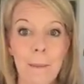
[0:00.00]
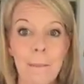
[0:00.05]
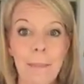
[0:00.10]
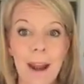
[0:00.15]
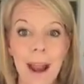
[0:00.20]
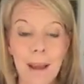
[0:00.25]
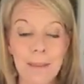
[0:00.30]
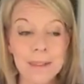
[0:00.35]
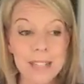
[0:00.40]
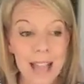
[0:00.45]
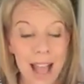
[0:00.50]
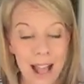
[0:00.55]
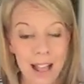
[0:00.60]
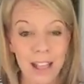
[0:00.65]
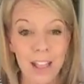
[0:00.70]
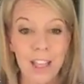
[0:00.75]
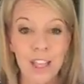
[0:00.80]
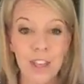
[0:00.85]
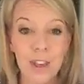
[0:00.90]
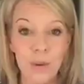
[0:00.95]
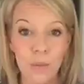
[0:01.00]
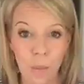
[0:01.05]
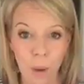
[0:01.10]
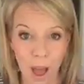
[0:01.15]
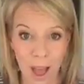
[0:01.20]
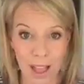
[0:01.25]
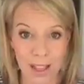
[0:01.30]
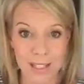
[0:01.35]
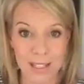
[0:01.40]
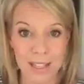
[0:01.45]
But I'm telling you
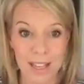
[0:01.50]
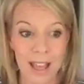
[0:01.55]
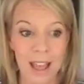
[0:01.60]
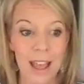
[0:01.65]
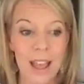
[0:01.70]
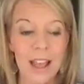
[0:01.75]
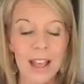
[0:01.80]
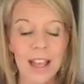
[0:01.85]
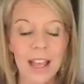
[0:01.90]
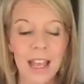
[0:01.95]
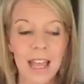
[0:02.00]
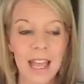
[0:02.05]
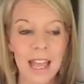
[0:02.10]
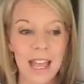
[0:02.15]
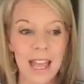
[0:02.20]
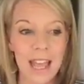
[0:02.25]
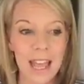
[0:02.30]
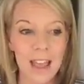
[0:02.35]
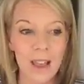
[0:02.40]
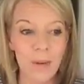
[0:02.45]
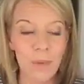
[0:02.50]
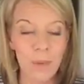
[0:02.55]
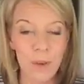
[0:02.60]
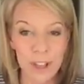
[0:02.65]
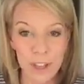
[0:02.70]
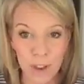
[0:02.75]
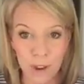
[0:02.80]
what, when